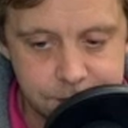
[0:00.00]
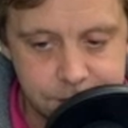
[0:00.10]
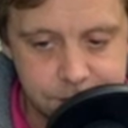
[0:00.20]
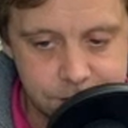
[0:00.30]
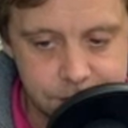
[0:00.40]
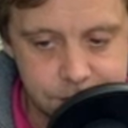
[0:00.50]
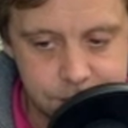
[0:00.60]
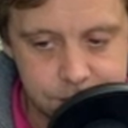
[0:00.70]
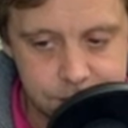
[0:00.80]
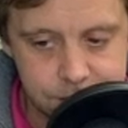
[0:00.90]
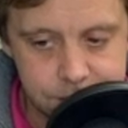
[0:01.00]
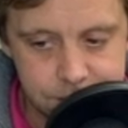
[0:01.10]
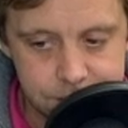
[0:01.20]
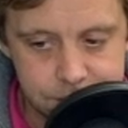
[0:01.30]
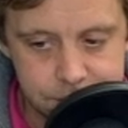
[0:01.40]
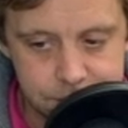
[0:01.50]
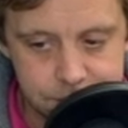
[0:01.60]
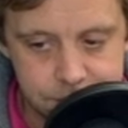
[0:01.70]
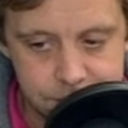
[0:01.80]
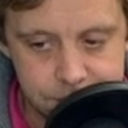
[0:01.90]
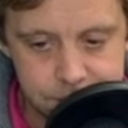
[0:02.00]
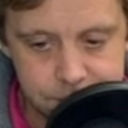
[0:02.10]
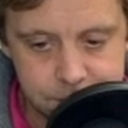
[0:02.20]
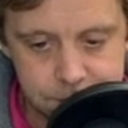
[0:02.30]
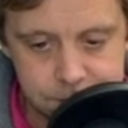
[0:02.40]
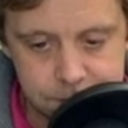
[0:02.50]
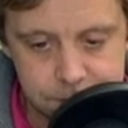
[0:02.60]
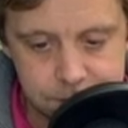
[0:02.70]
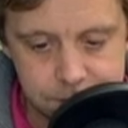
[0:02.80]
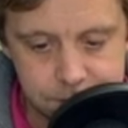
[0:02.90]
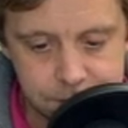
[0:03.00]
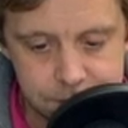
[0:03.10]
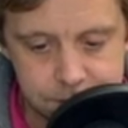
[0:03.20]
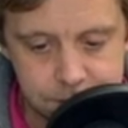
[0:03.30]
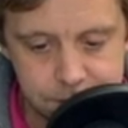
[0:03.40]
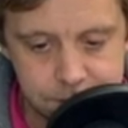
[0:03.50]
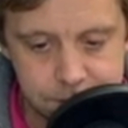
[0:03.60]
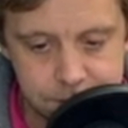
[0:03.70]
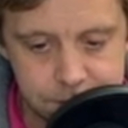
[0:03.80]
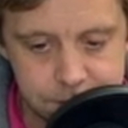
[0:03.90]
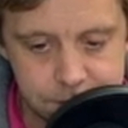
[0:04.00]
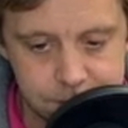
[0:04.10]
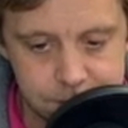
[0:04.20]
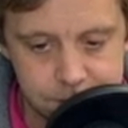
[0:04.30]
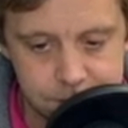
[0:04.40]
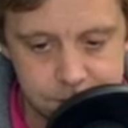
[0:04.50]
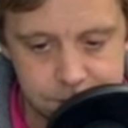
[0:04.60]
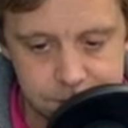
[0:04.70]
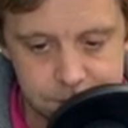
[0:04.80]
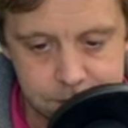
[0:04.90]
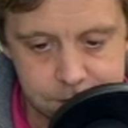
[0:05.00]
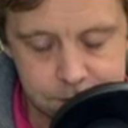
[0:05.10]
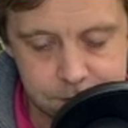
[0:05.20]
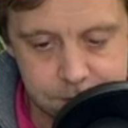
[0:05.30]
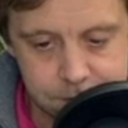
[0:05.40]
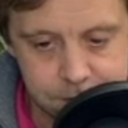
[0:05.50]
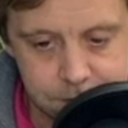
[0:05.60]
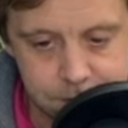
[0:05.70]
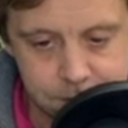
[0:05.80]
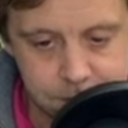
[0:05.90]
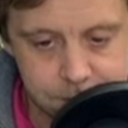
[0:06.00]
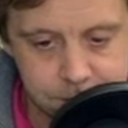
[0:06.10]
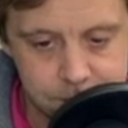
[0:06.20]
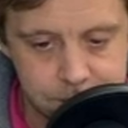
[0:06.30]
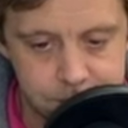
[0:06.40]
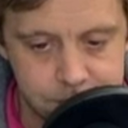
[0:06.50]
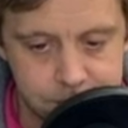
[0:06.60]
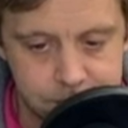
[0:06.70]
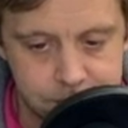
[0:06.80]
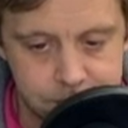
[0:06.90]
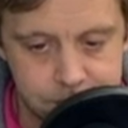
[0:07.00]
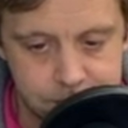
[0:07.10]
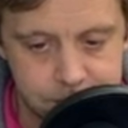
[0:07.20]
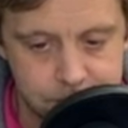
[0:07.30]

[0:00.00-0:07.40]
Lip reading: The person shown says nothing.